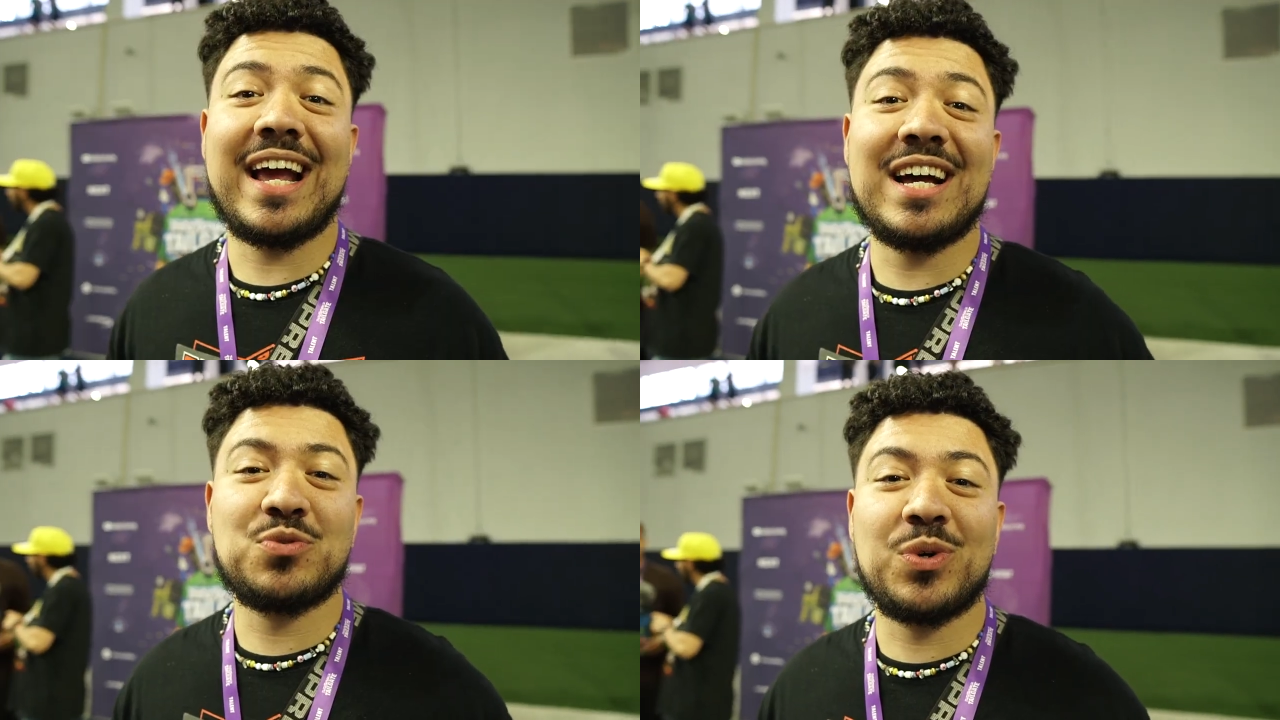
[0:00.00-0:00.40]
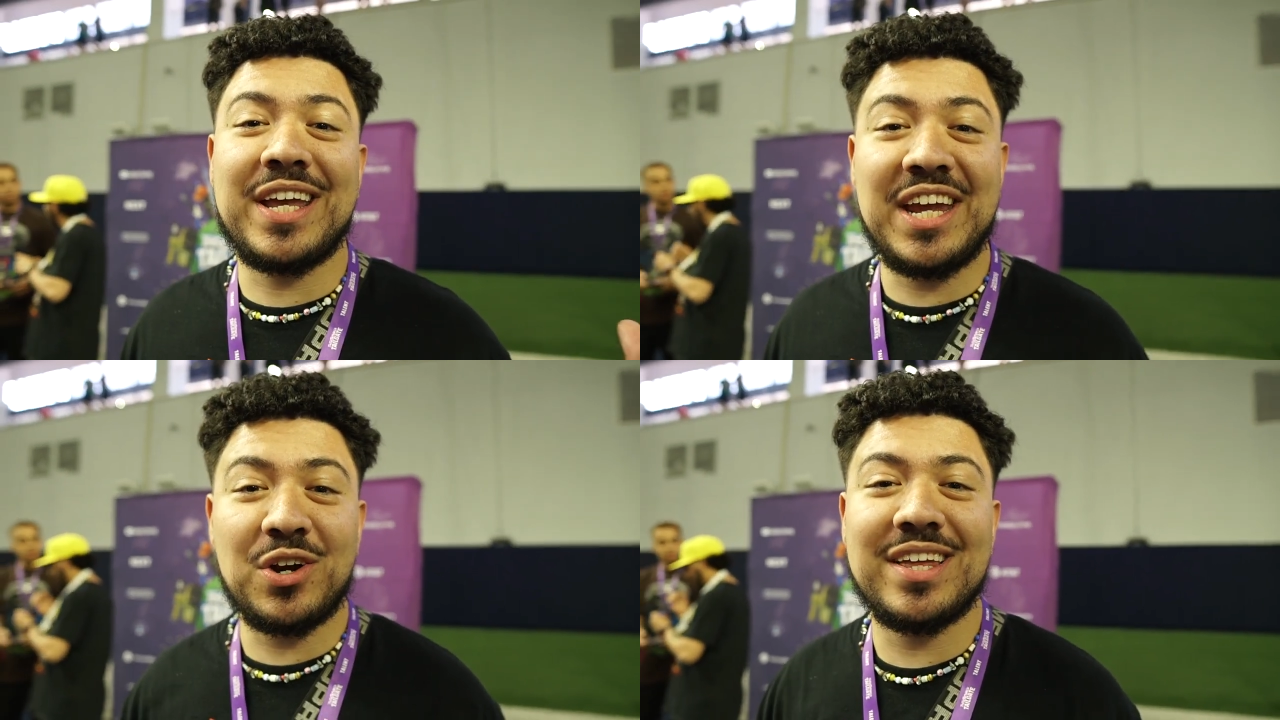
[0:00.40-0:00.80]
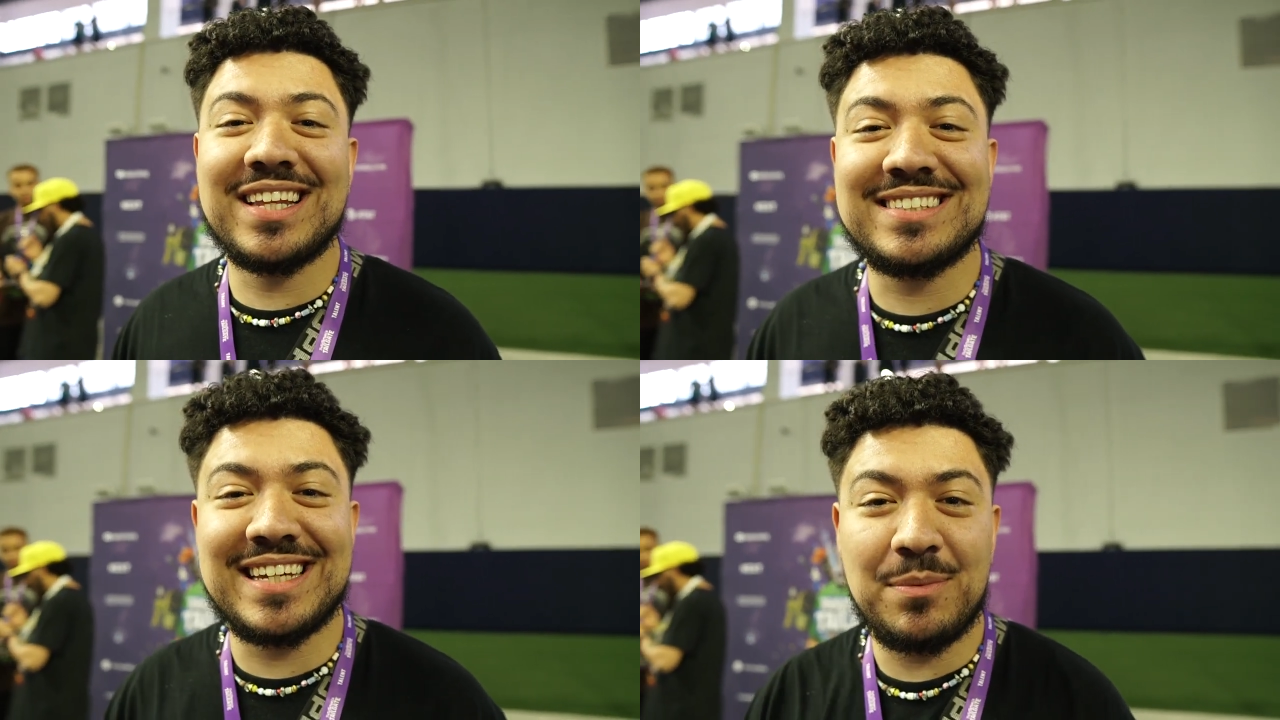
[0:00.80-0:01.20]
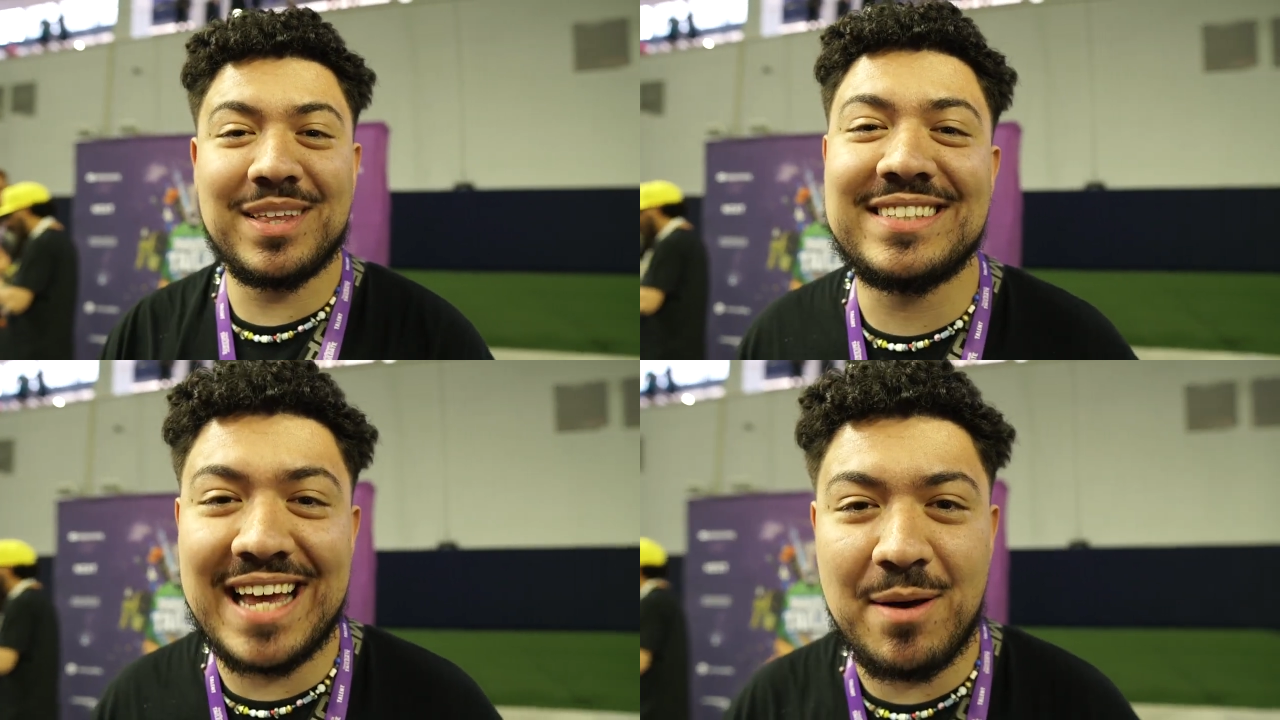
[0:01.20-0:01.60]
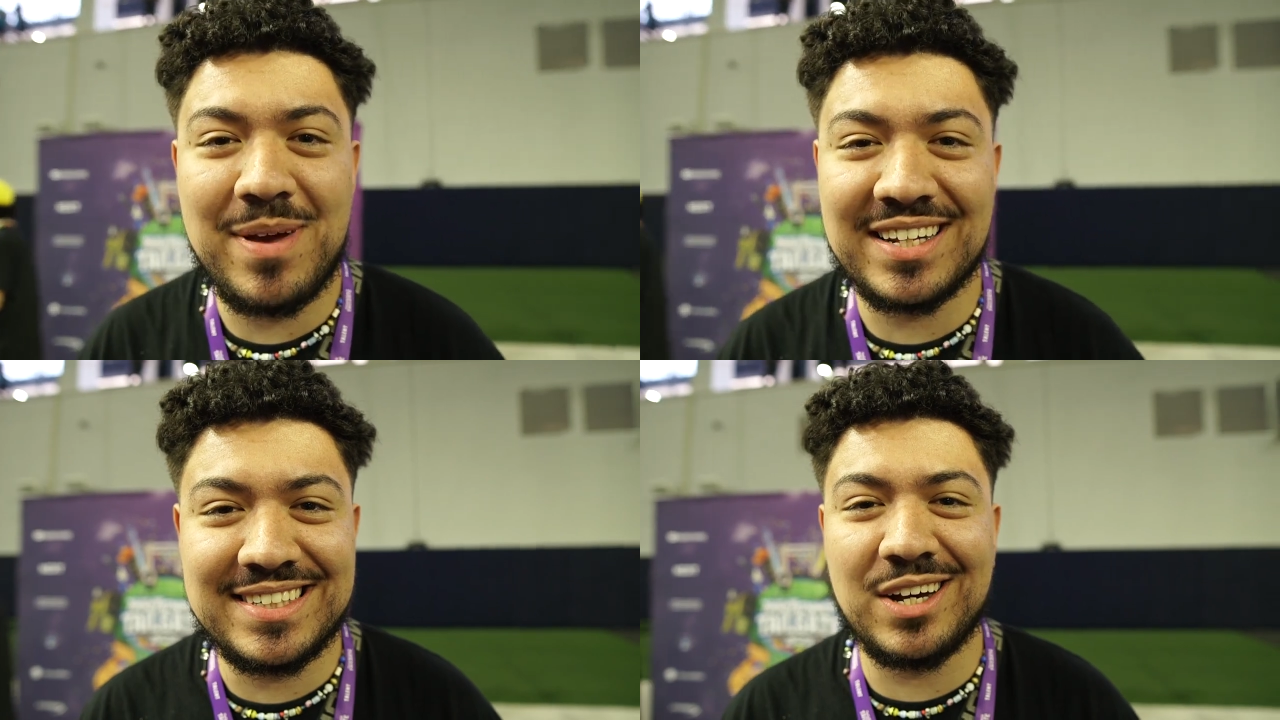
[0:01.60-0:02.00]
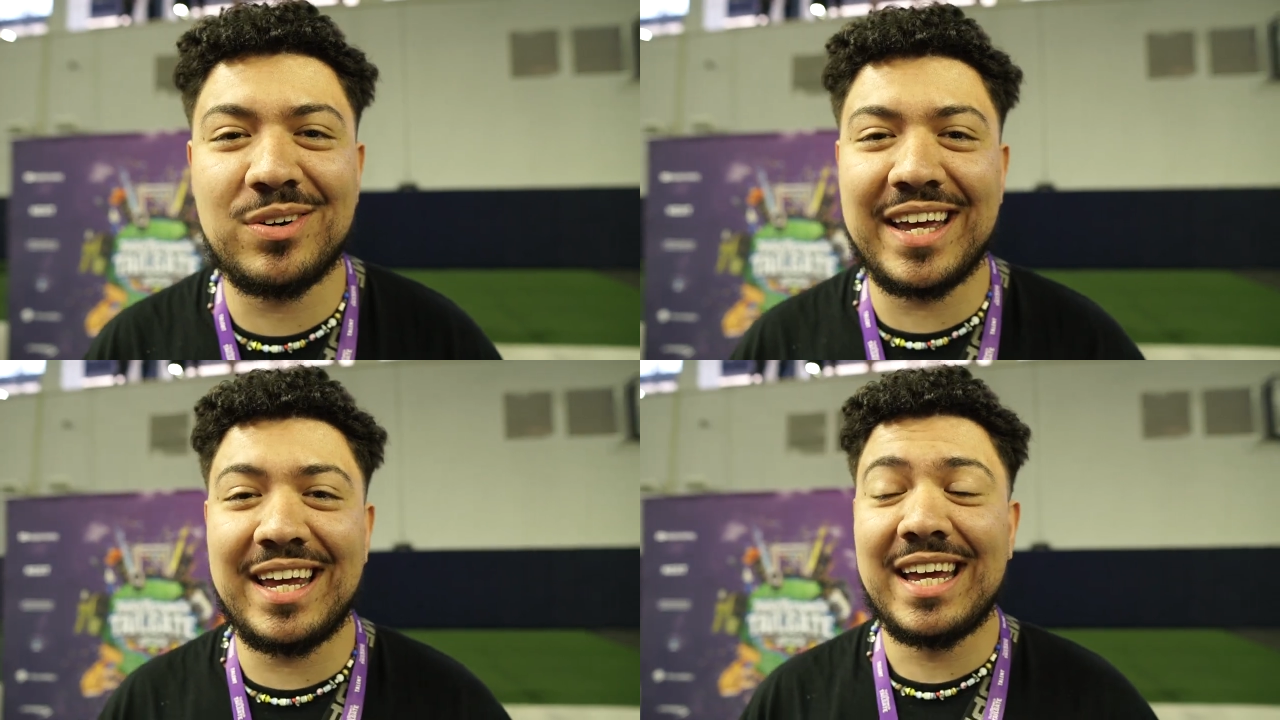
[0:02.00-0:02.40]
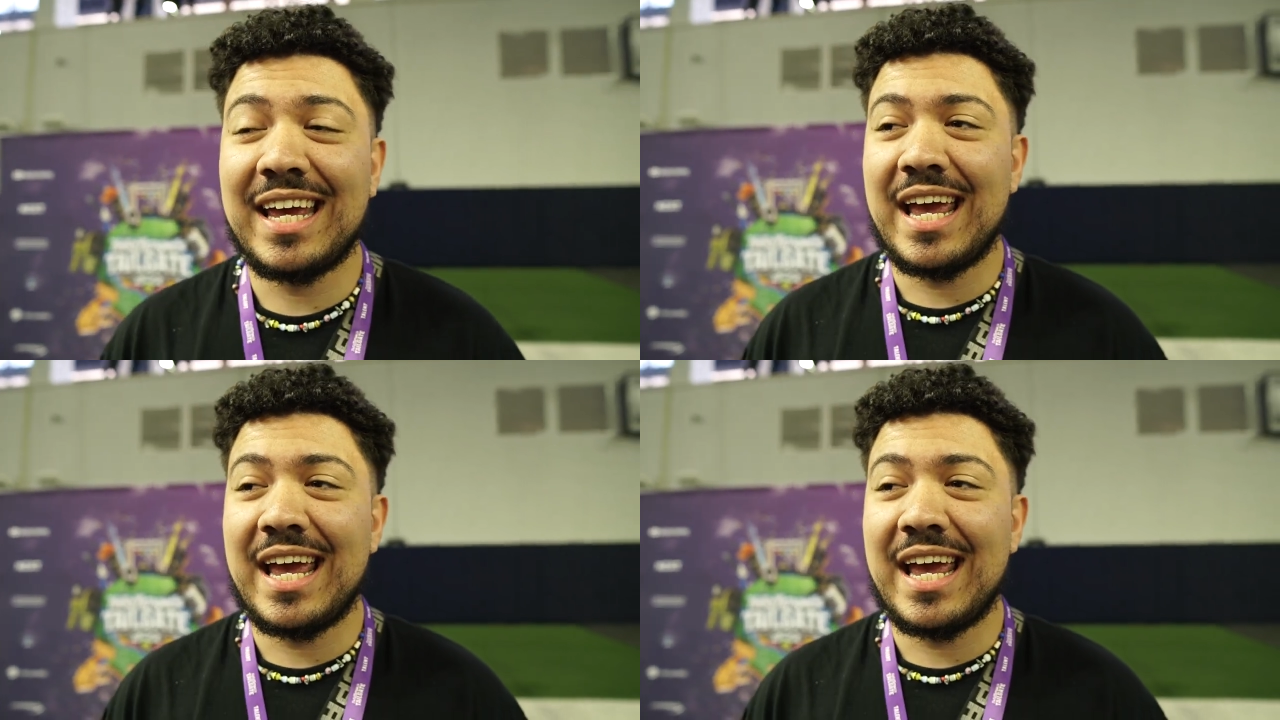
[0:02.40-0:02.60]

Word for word: Hey guys, we're here in the Tim the Tatman tailgate,